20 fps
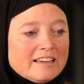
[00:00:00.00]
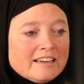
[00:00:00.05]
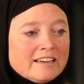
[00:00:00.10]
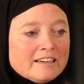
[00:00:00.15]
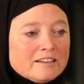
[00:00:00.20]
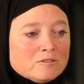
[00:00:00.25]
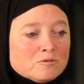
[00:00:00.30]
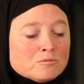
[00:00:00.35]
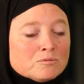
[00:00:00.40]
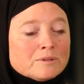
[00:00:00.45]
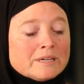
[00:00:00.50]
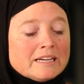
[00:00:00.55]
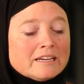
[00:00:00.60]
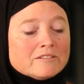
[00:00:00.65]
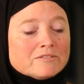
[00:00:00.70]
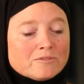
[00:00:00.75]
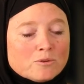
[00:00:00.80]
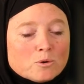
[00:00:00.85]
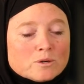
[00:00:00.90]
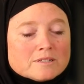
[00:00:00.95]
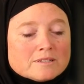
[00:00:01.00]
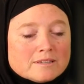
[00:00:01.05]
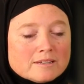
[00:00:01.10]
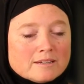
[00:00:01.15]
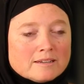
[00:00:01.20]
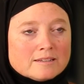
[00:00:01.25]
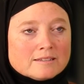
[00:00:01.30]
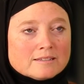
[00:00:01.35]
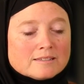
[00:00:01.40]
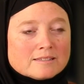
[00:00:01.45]
it
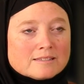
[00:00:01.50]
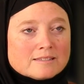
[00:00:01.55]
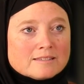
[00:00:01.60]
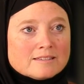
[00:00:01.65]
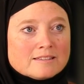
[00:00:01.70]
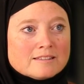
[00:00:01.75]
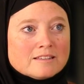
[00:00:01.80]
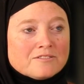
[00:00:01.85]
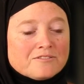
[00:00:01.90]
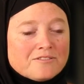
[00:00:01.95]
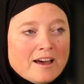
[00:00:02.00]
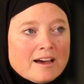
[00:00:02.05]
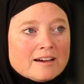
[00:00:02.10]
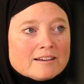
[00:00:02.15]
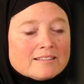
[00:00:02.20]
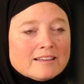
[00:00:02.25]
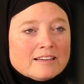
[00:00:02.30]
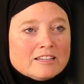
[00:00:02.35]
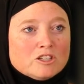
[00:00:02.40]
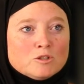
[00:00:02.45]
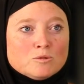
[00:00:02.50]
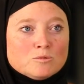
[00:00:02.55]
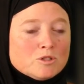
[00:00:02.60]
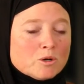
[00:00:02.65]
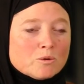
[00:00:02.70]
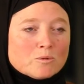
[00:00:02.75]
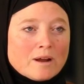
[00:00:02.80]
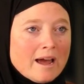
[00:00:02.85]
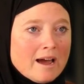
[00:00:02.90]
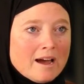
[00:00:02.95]
reinforces the fact that you
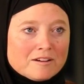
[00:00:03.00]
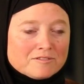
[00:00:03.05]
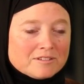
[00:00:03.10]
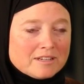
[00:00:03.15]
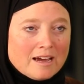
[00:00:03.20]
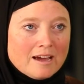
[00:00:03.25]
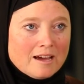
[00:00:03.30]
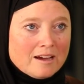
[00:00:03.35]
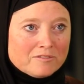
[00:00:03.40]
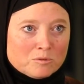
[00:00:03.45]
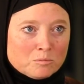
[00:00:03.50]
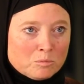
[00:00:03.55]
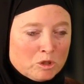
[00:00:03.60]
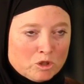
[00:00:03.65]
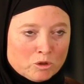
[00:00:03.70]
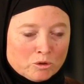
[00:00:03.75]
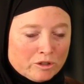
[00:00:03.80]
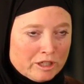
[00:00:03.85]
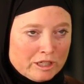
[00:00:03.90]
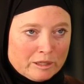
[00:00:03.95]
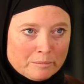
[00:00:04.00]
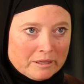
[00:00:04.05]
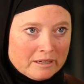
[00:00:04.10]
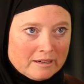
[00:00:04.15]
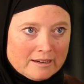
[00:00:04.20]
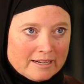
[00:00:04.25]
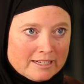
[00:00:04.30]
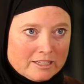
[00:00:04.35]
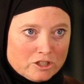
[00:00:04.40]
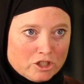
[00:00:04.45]
don't have to have a majority
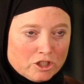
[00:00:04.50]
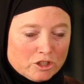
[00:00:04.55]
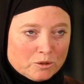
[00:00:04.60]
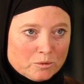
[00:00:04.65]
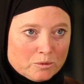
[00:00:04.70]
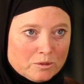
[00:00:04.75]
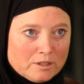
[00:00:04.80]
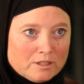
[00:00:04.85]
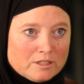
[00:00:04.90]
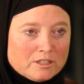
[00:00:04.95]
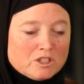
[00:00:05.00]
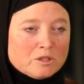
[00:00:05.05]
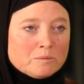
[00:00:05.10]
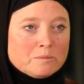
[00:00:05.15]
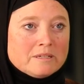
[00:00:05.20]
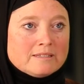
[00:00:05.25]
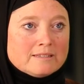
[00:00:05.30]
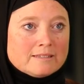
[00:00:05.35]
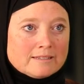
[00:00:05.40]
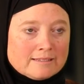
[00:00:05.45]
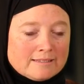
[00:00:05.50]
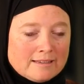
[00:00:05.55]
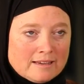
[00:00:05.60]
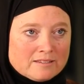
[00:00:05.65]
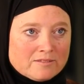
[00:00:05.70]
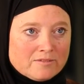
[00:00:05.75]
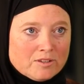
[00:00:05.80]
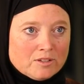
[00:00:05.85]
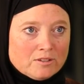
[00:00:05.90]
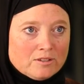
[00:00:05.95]
behind you to be
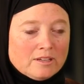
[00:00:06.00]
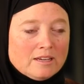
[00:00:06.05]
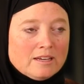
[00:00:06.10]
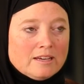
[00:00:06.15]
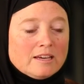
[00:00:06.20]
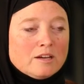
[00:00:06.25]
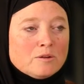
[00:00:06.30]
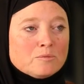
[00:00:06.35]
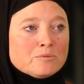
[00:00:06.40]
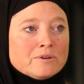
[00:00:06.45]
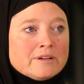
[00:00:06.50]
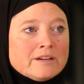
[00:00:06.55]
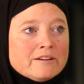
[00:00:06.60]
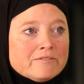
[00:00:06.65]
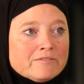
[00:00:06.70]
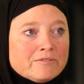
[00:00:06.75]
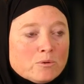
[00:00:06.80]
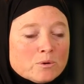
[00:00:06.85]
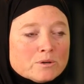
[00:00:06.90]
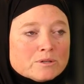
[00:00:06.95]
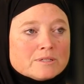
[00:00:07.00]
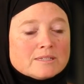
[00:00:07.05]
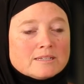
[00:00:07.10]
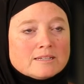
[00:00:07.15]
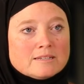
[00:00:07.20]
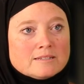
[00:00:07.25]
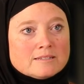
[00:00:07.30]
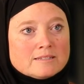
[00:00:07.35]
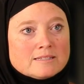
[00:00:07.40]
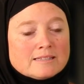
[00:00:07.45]
successful. It
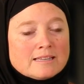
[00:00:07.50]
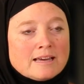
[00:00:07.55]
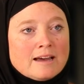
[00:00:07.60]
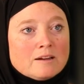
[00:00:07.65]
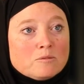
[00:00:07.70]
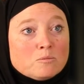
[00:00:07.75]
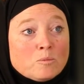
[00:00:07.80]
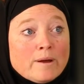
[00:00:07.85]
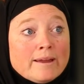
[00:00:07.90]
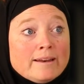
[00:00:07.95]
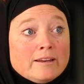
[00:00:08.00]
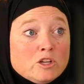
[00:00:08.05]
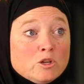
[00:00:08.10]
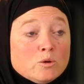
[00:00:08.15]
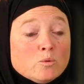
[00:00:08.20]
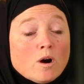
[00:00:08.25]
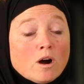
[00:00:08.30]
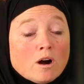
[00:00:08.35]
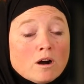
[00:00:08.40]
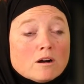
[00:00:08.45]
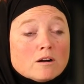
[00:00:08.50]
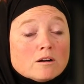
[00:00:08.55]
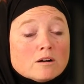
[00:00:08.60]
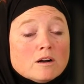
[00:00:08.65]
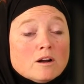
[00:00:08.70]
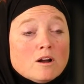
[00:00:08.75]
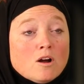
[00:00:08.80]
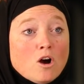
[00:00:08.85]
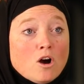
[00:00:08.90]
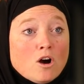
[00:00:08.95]
reinforces that when you are
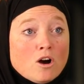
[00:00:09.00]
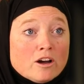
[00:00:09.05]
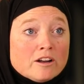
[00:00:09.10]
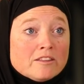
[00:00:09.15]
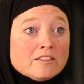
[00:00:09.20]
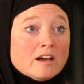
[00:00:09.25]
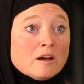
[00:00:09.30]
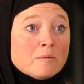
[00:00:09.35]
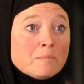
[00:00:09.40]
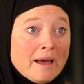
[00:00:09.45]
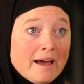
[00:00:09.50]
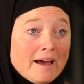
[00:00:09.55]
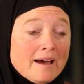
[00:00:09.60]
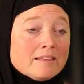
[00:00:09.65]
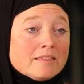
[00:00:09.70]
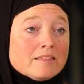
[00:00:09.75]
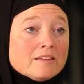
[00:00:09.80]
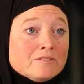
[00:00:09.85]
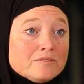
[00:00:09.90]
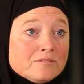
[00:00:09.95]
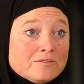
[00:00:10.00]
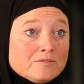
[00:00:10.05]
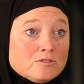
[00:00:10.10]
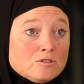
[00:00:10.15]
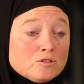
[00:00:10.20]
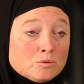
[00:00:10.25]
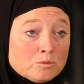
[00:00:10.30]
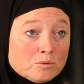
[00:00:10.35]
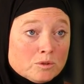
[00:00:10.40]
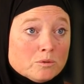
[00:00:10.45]
on a path of
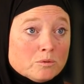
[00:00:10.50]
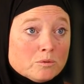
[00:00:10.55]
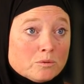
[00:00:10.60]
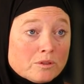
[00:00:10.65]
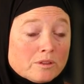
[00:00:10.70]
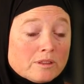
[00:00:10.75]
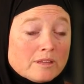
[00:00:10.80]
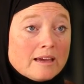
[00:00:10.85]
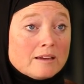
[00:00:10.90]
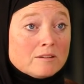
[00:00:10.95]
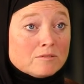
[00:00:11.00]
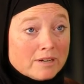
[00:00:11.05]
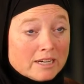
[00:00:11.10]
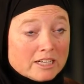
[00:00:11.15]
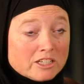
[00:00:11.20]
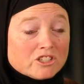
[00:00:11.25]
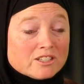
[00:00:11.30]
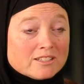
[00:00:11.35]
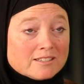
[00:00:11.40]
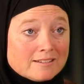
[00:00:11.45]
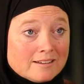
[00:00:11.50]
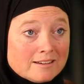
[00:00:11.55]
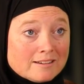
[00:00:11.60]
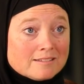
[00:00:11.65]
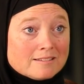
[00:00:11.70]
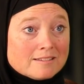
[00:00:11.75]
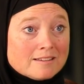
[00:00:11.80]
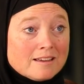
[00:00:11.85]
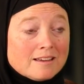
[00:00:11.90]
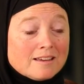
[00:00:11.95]
truth and
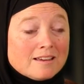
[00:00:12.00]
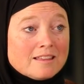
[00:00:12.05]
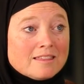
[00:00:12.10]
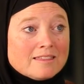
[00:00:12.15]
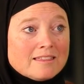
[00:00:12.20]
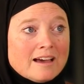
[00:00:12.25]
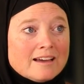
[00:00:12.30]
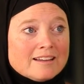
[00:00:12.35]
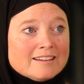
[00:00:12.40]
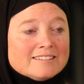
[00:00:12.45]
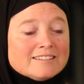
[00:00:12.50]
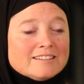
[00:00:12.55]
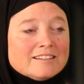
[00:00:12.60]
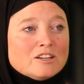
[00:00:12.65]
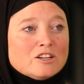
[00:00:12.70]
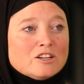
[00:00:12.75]
righteousness, that